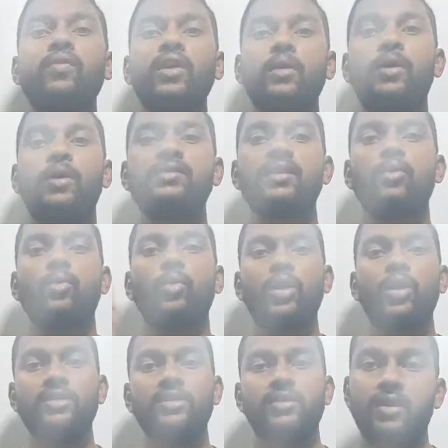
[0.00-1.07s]
are passing
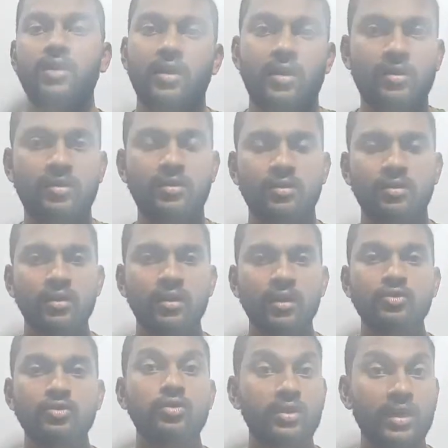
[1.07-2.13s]
voltage and current.
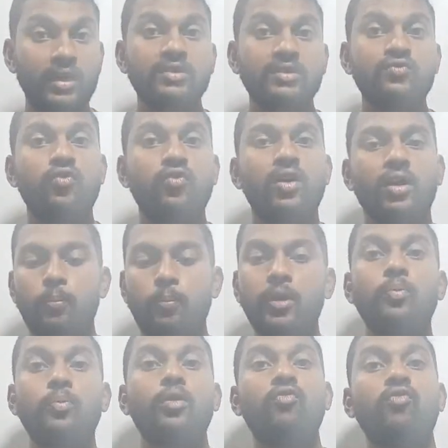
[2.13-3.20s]
So that is what
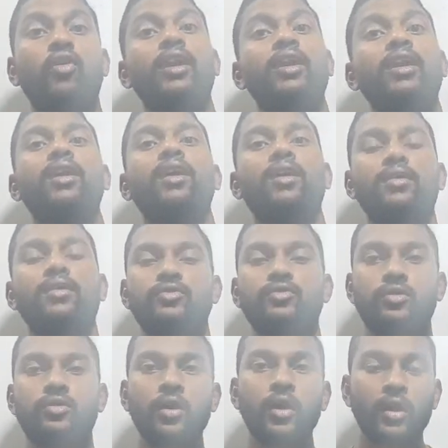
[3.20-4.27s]
people finally understood.